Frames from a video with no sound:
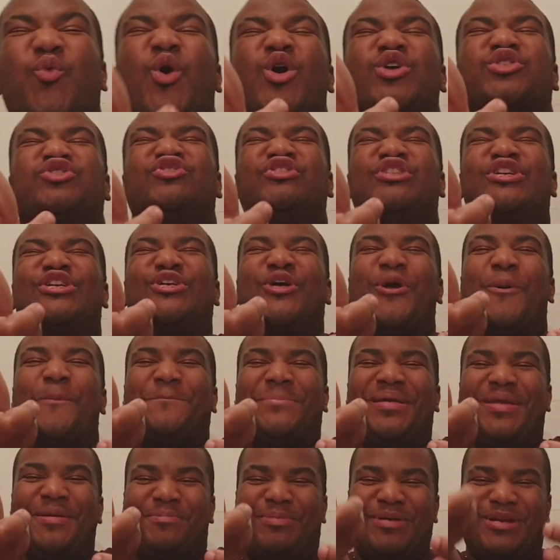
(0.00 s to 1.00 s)
What's really good
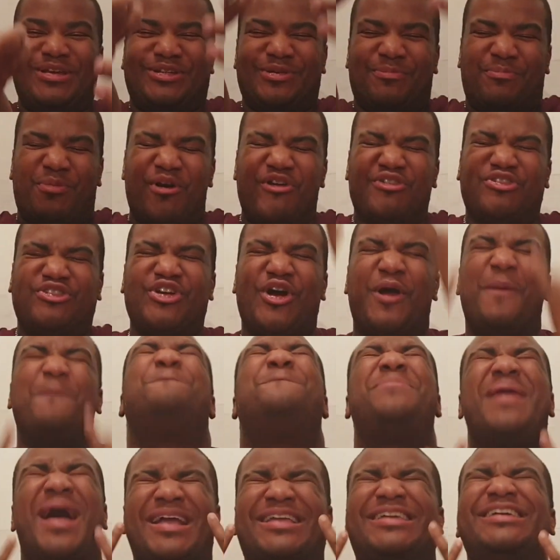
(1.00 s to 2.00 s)
people, it's your boy Rashad
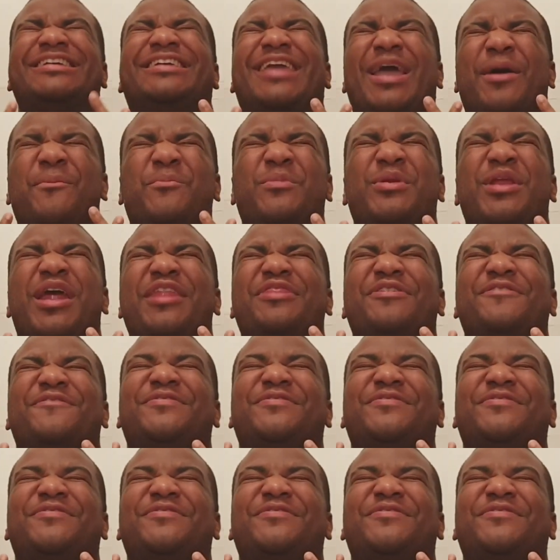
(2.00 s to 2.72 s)
back again with another